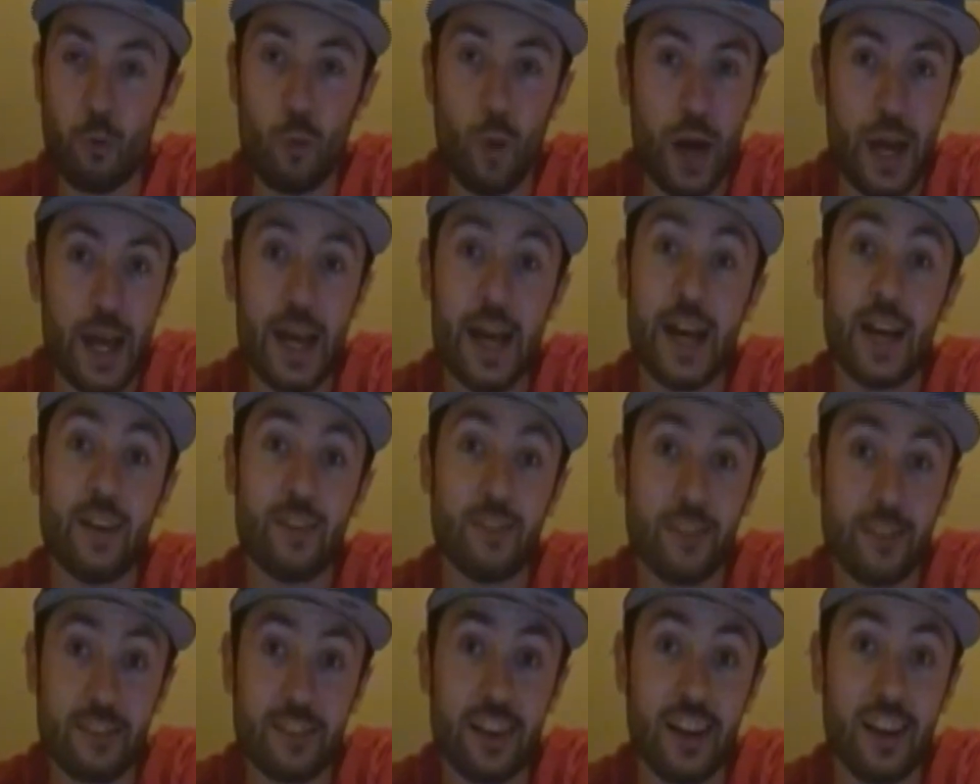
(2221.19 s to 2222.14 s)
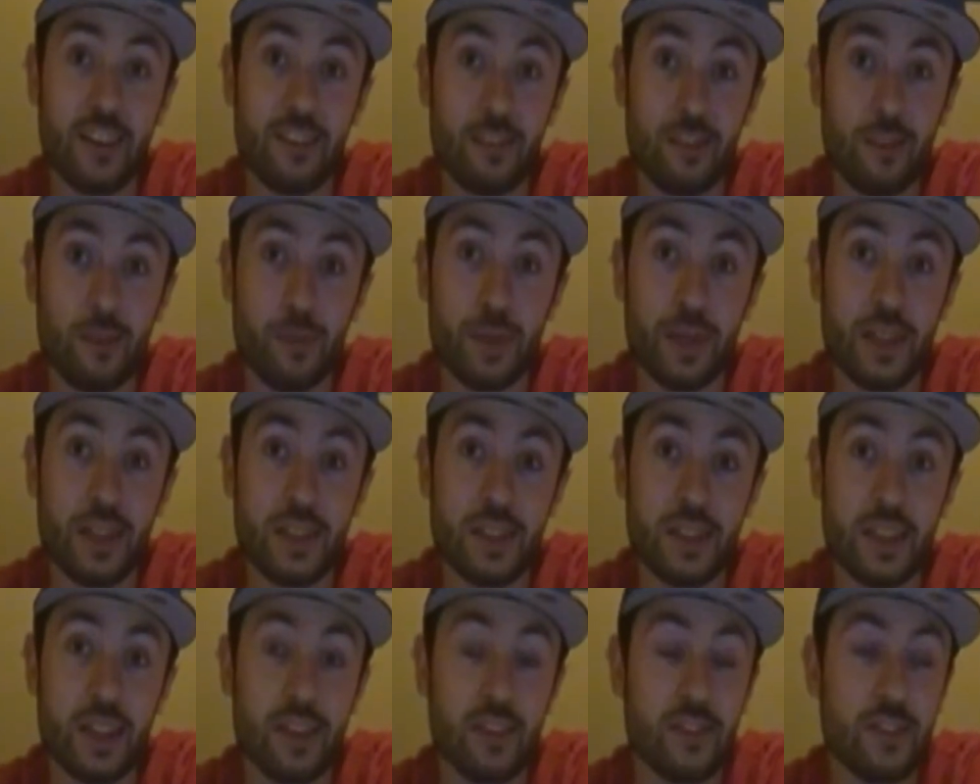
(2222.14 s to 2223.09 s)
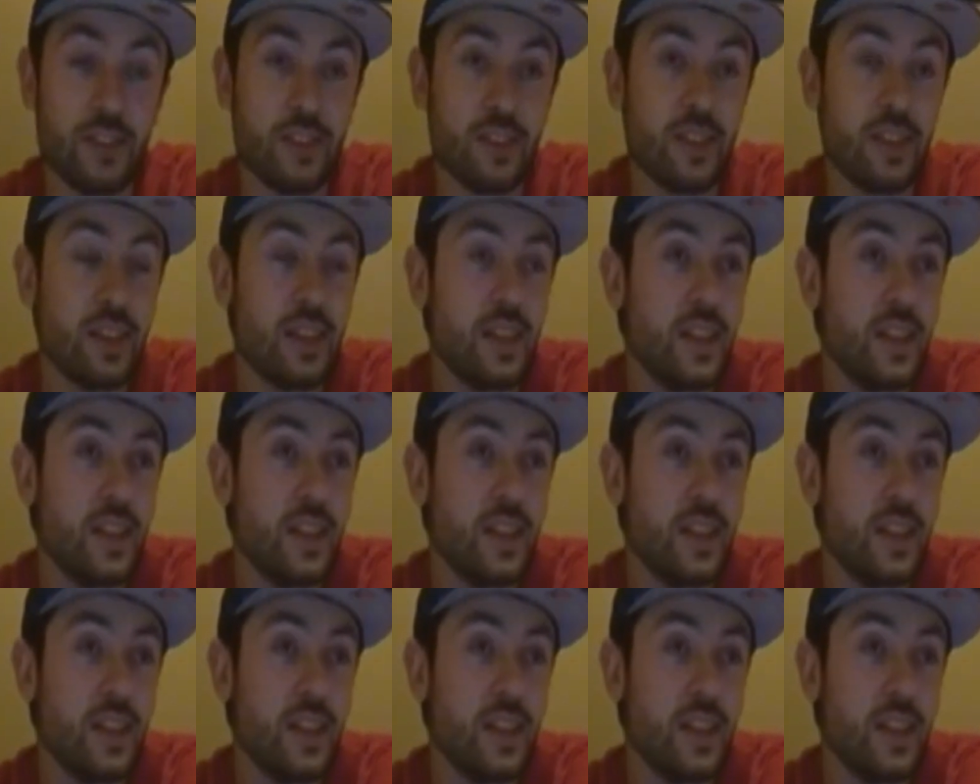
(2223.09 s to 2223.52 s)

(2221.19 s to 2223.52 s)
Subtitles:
way ahead of your schedule, because it could just,